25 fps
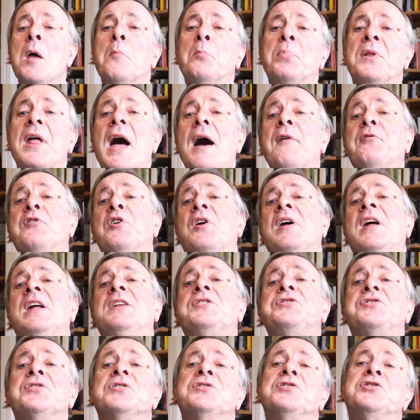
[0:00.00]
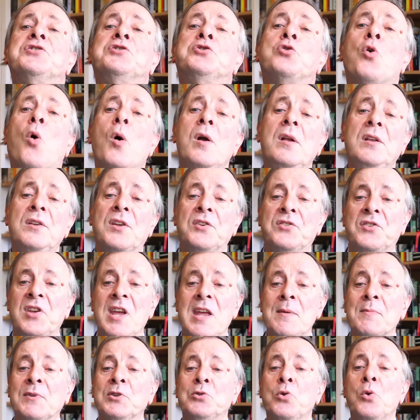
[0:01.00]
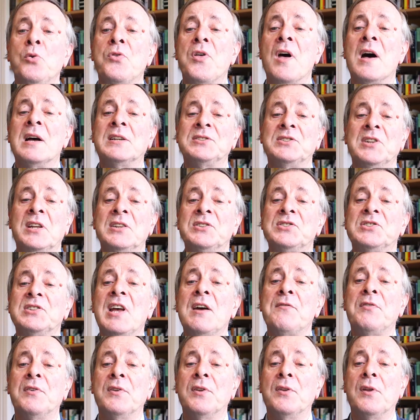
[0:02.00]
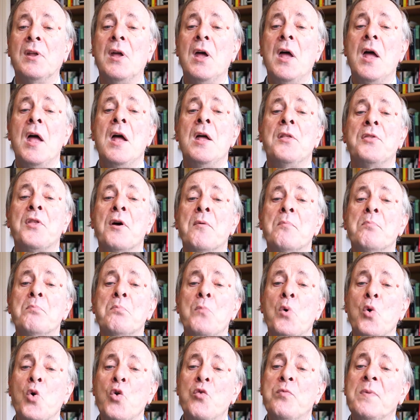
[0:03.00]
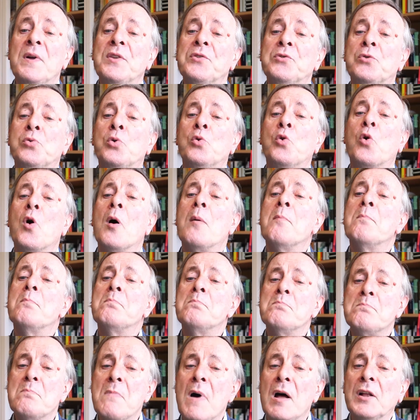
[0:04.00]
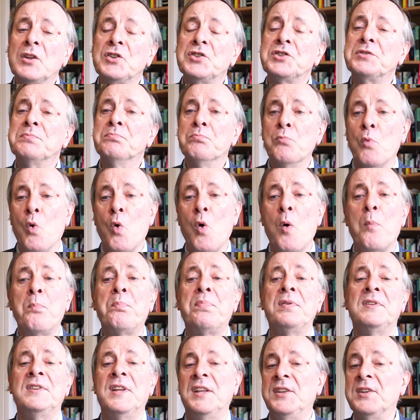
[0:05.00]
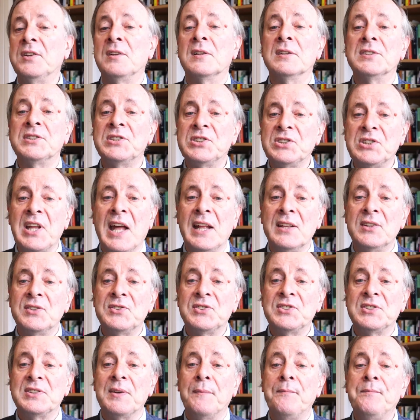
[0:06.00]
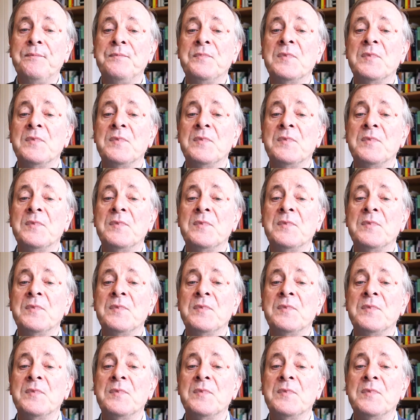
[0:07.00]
but after Hitchens joined the team in 2007, the movement took a much more political stance,